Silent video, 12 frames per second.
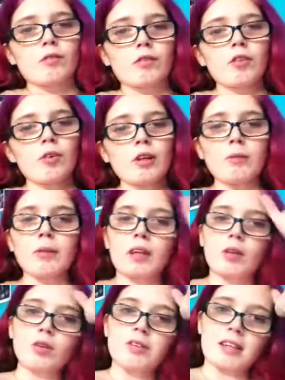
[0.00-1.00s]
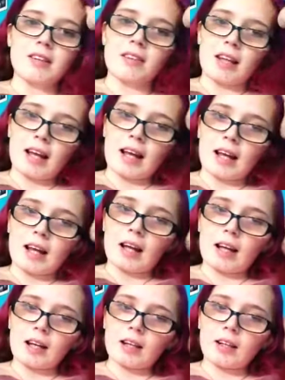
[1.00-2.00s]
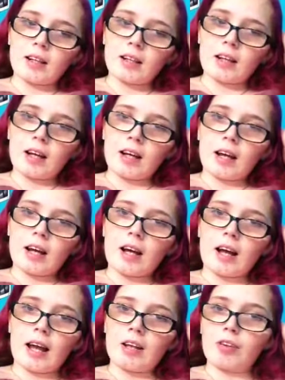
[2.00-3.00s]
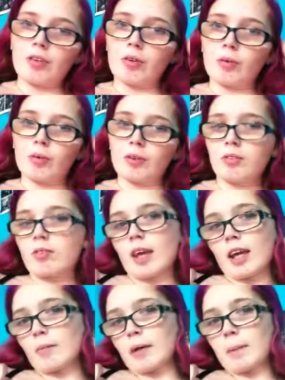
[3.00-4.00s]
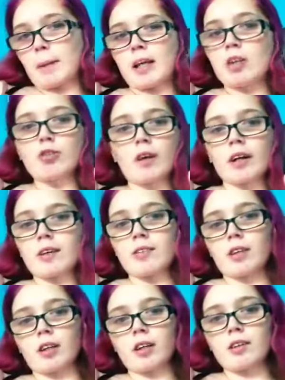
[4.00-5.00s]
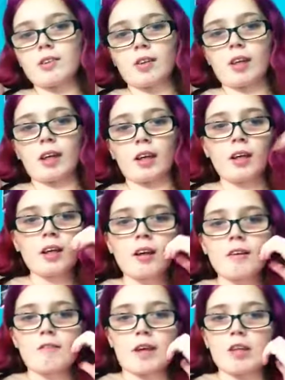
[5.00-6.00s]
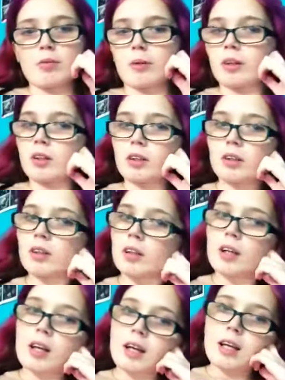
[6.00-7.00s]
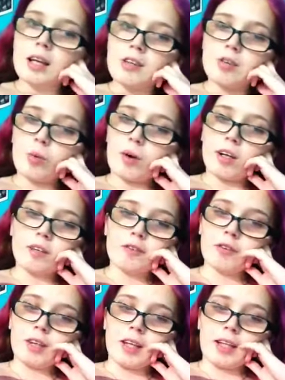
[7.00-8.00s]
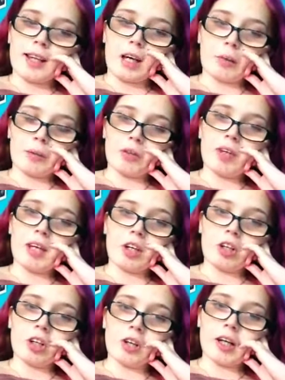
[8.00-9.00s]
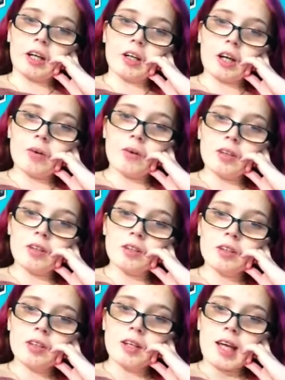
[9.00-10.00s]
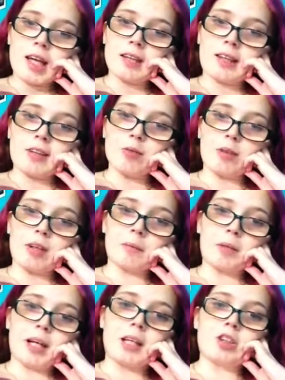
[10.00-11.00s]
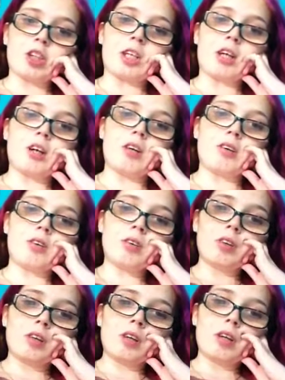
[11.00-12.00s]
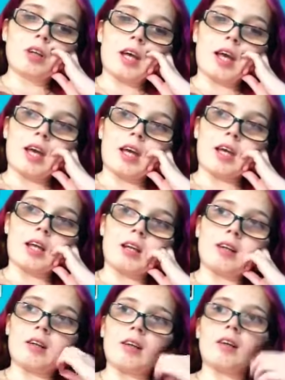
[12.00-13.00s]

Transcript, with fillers: To anybody who says that, I do take my page very seriously. Facebook is a wonderful thing to help you get your career going, and that's what I'm kind of trying to do. And